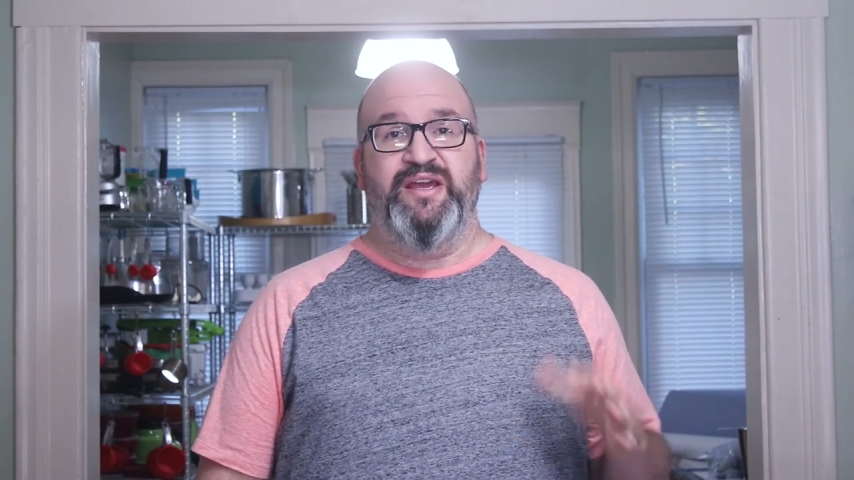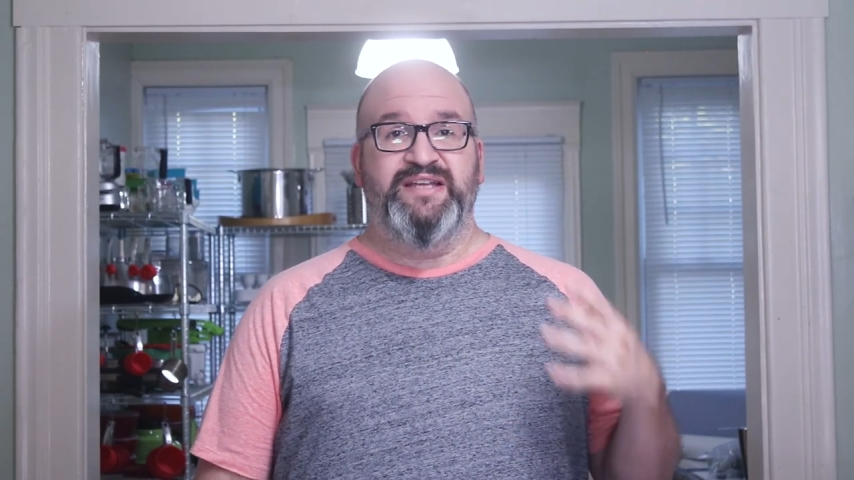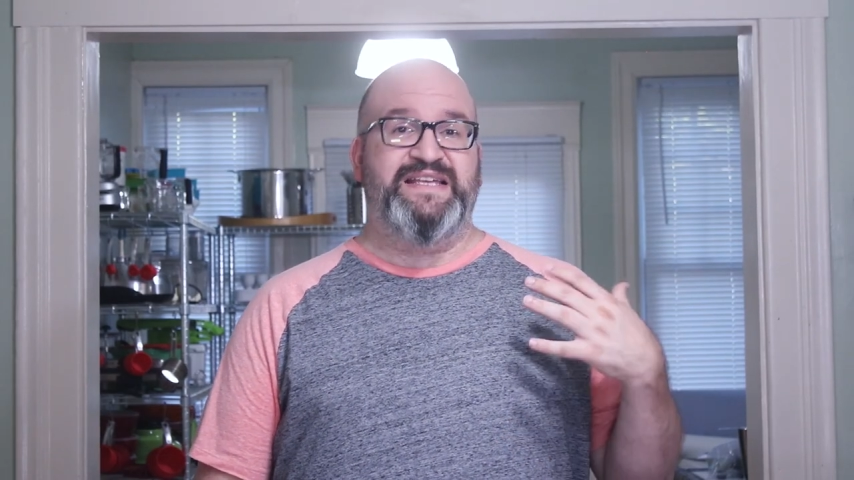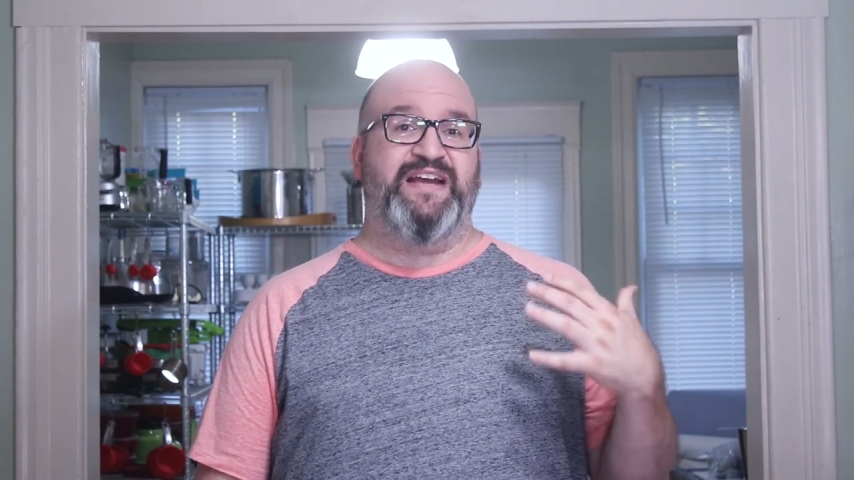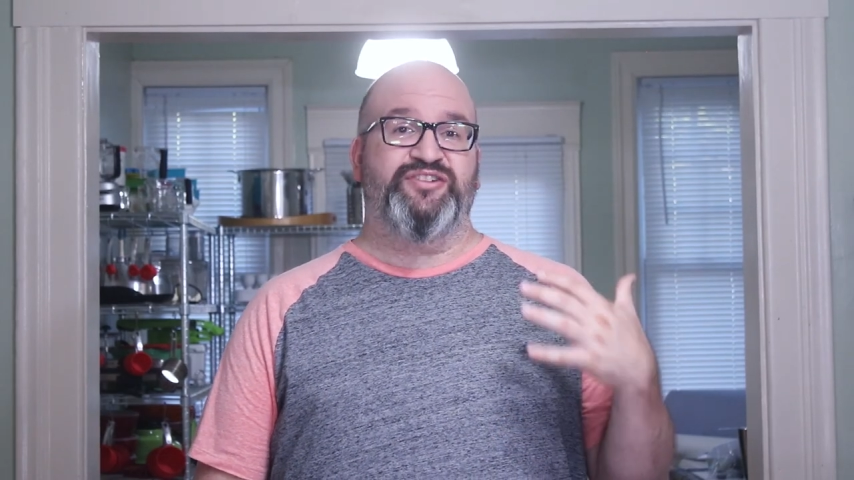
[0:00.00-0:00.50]

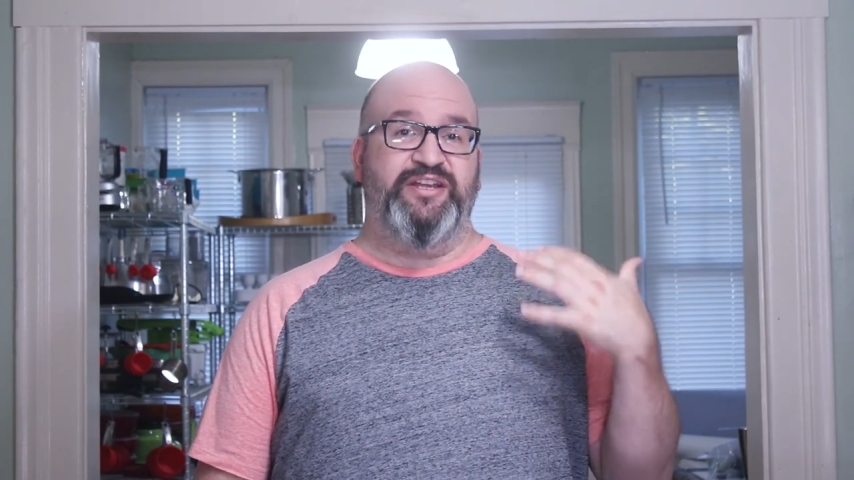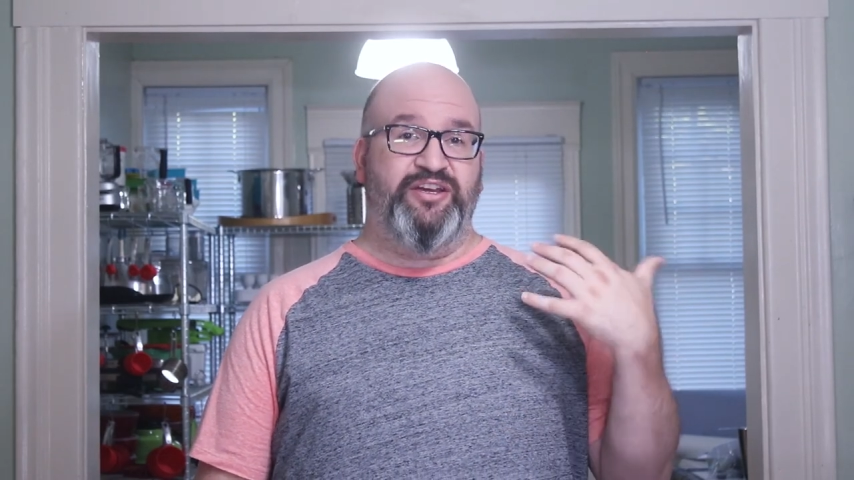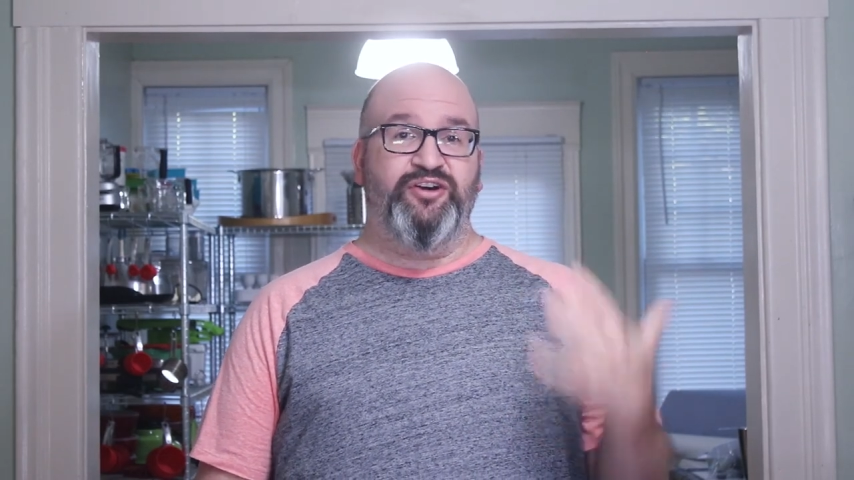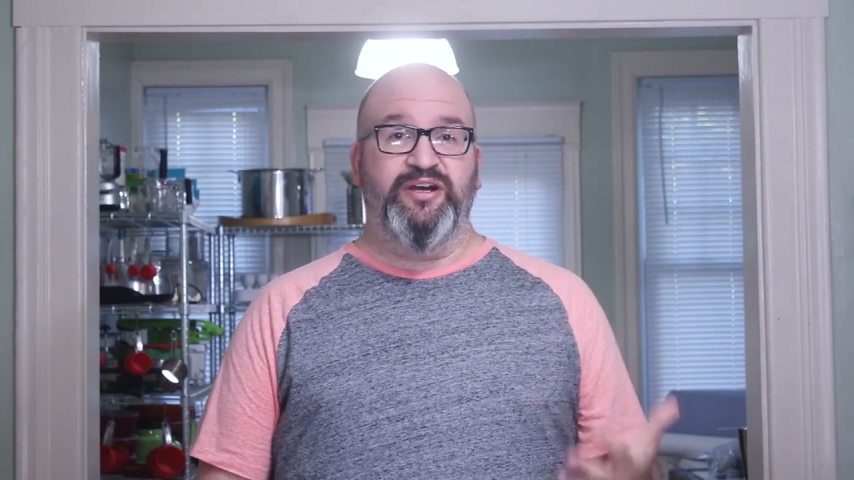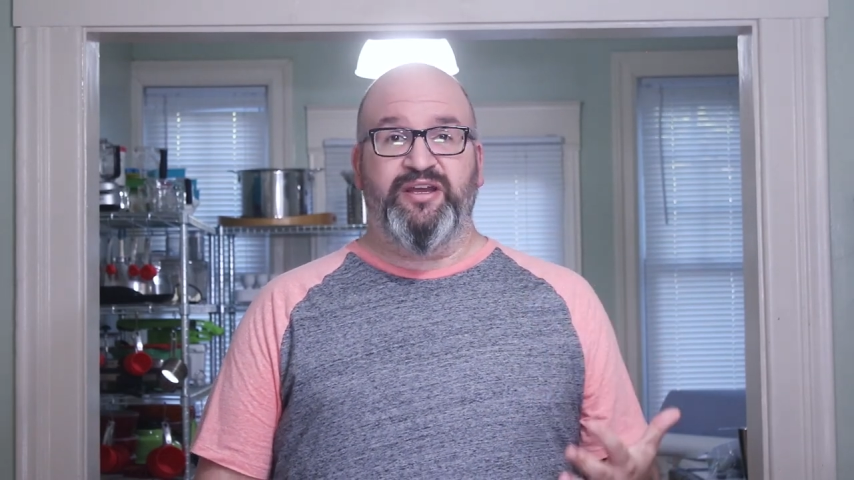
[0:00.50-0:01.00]
is actually
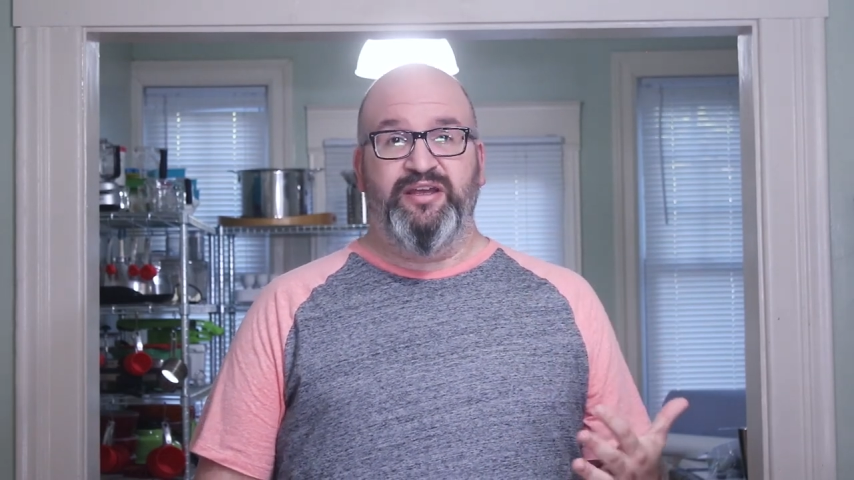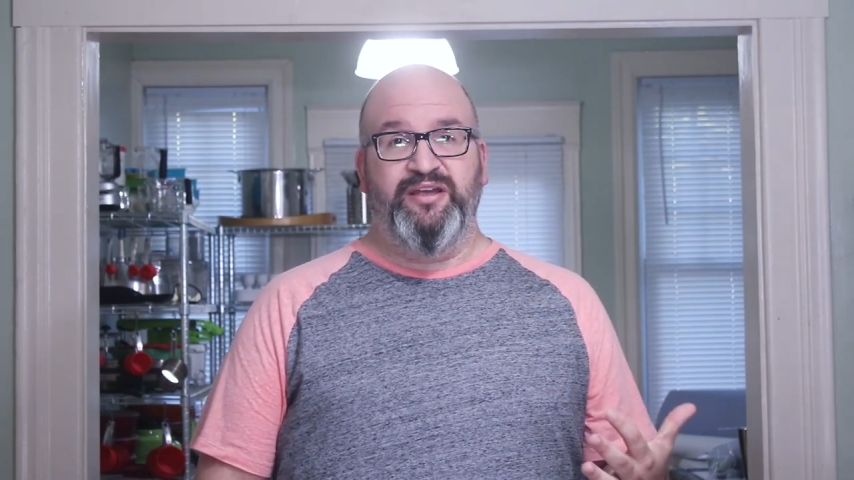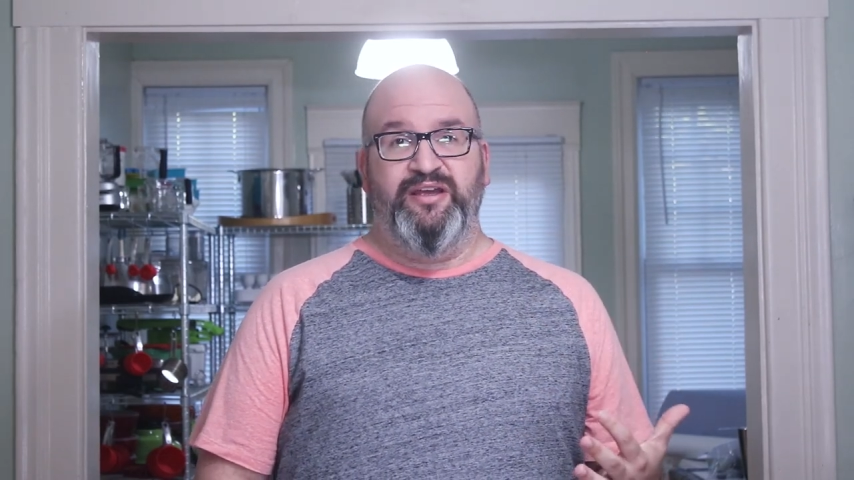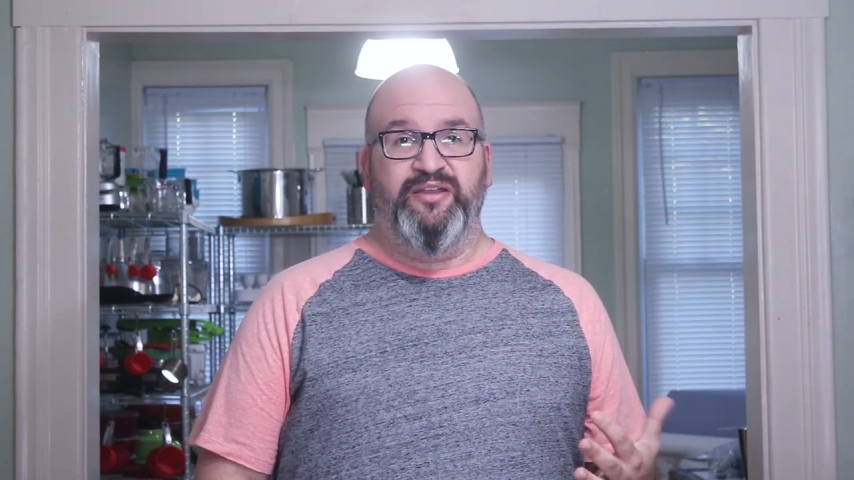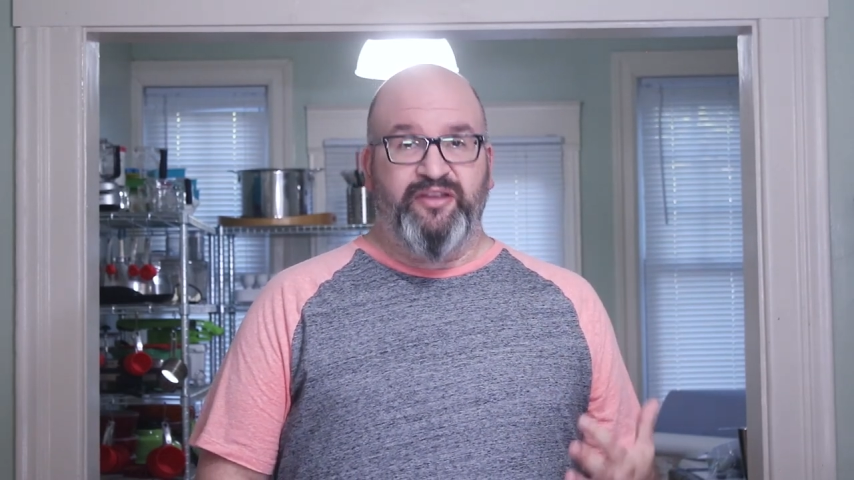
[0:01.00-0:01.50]
cook
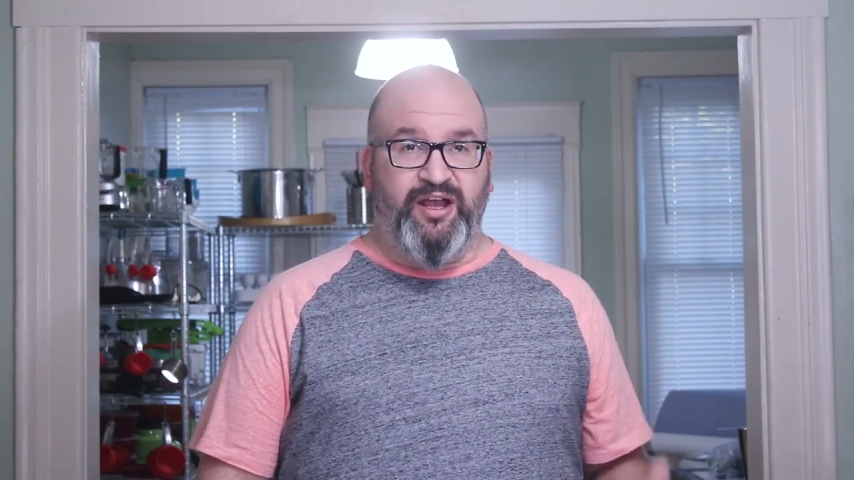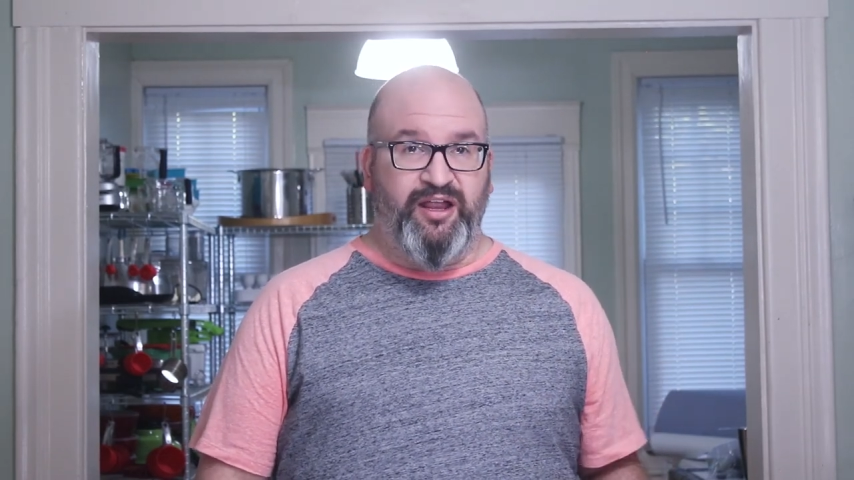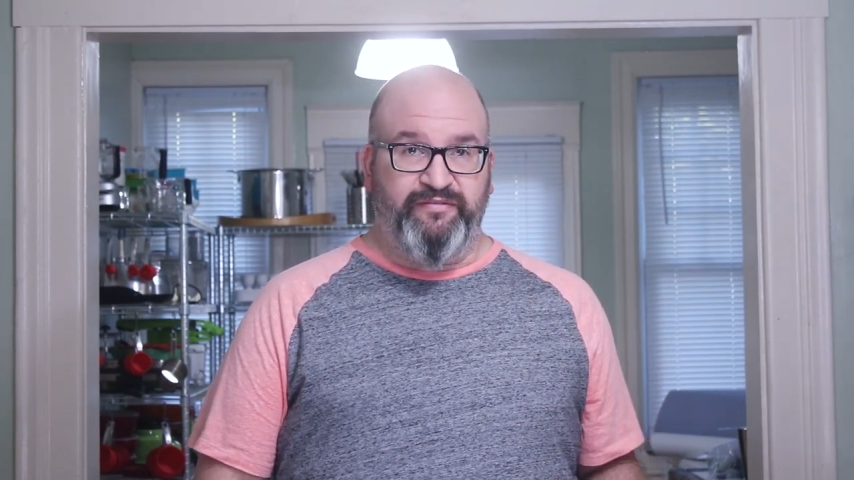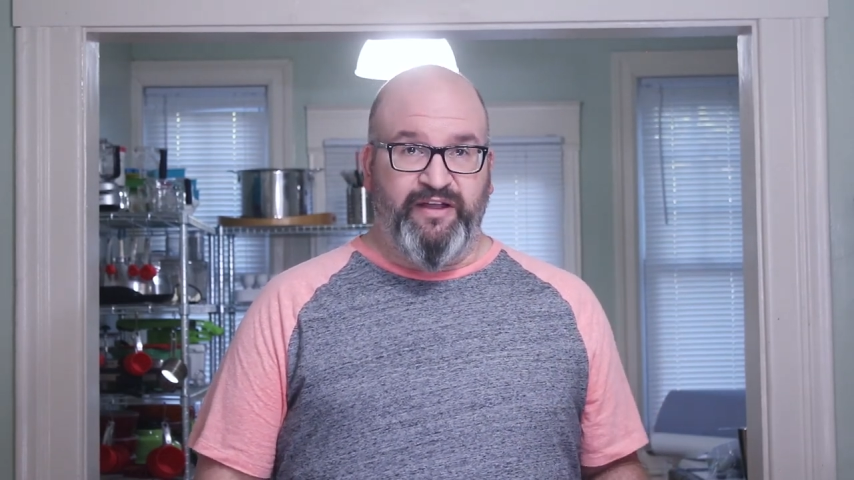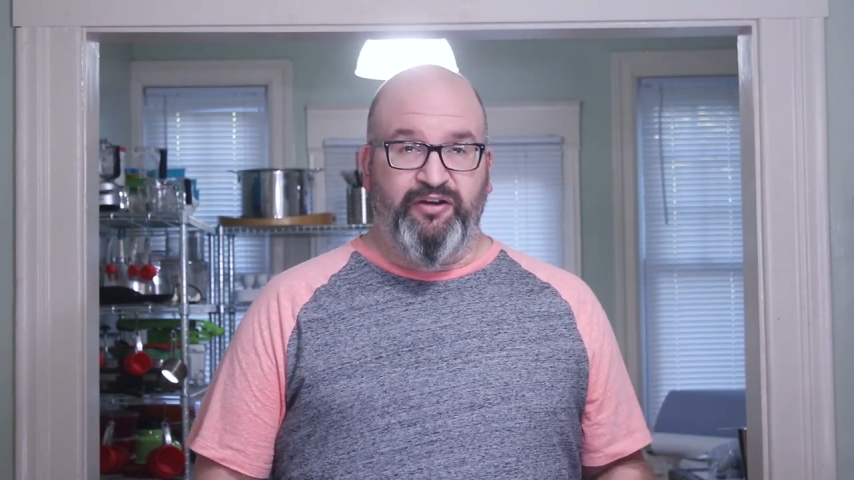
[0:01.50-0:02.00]
the
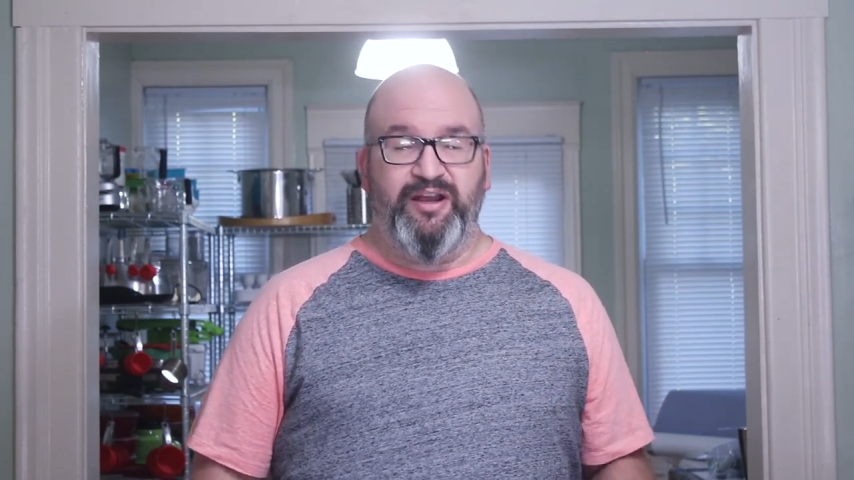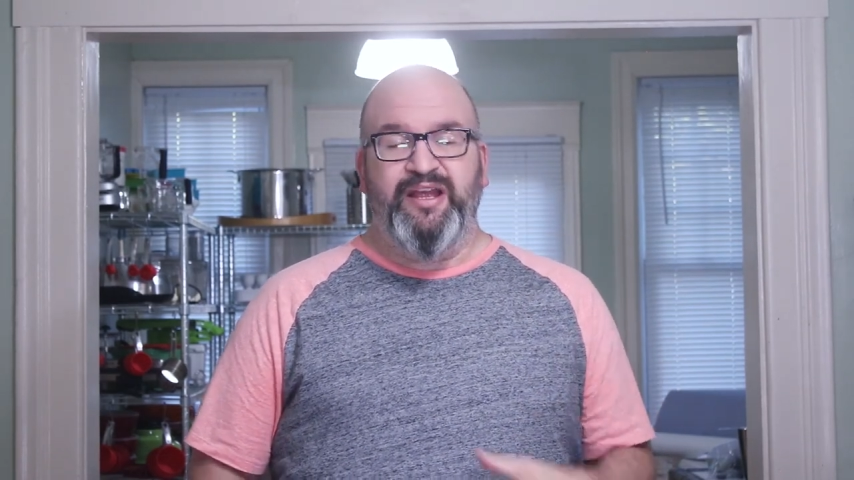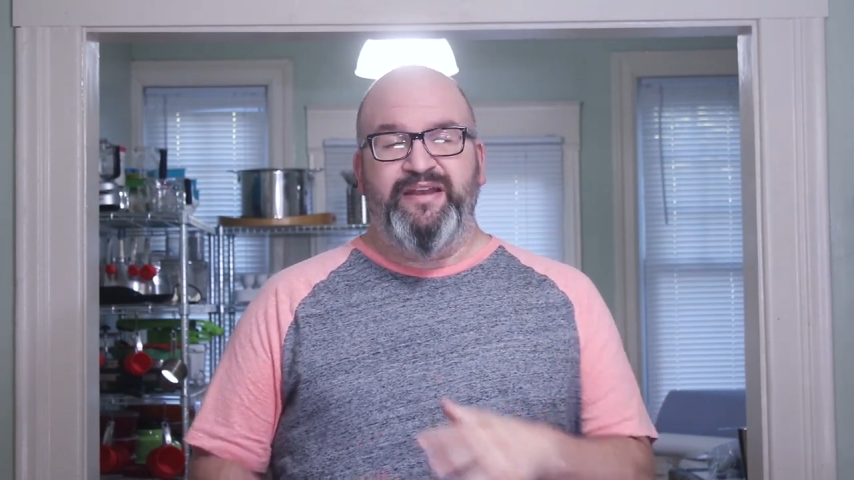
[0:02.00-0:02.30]
cauliflower.